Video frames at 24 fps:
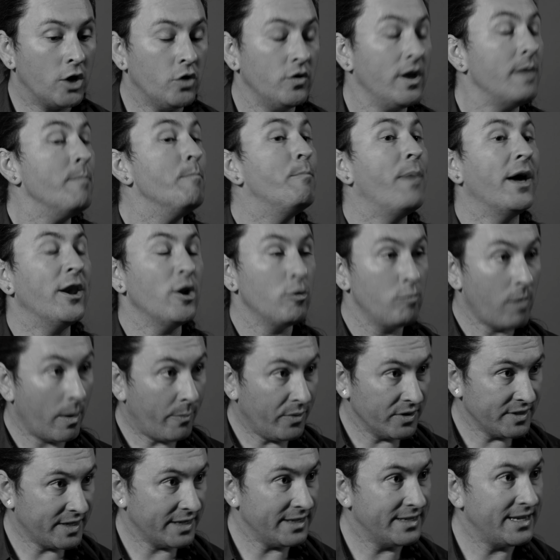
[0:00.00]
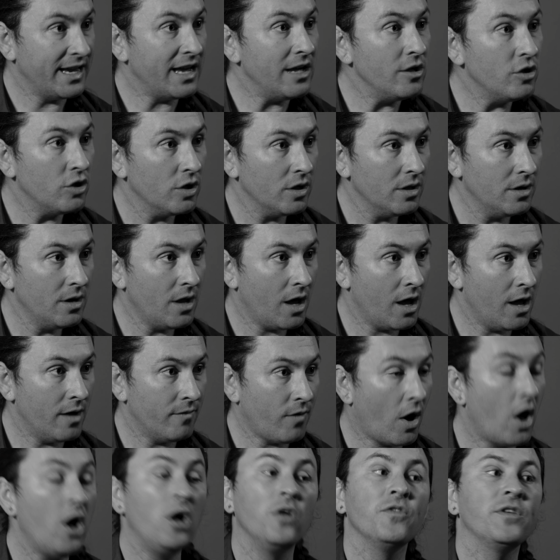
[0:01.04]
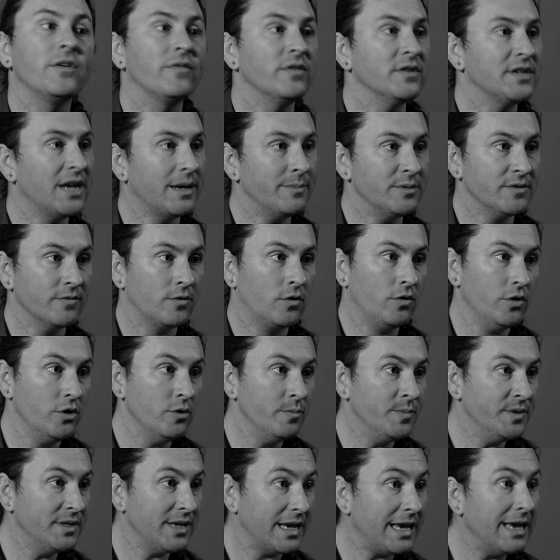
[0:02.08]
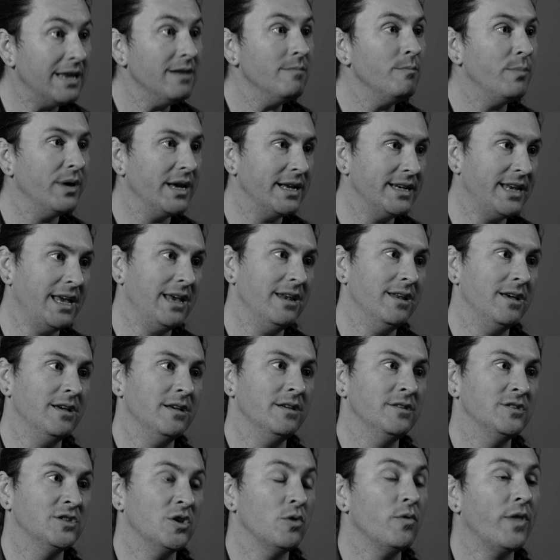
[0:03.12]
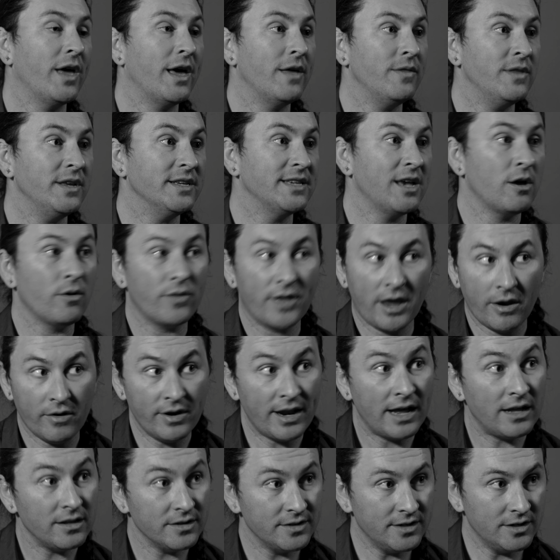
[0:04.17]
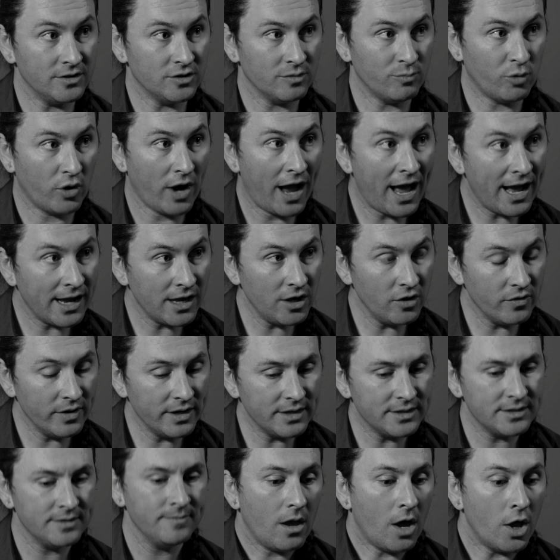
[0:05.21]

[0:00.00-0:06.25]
create better representation of all different types of groups in big data so that these healthcare analyses are more accurate.